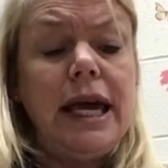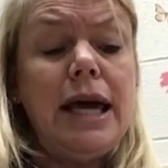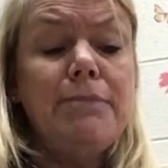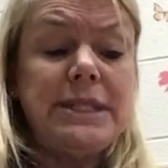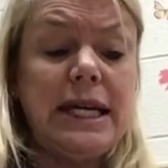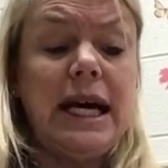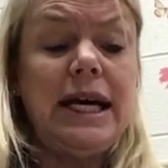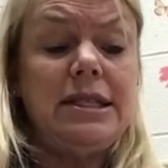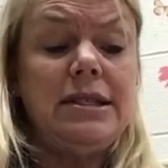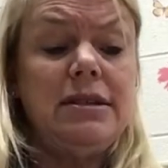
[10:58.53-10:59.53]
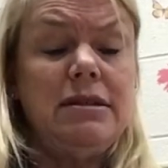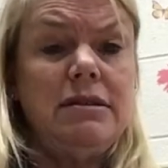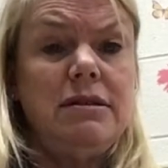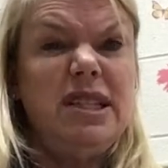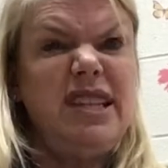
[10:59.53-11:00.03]
And besides,
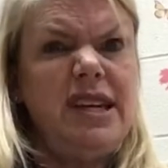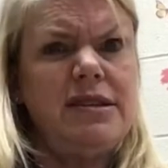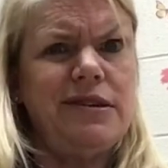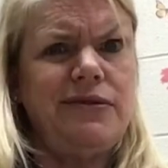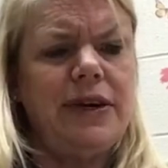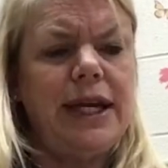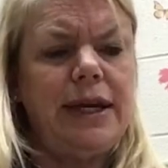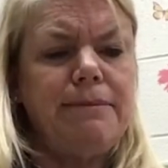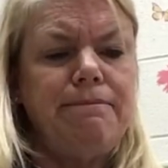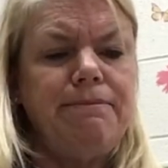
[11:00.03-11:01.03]
it tasted funny.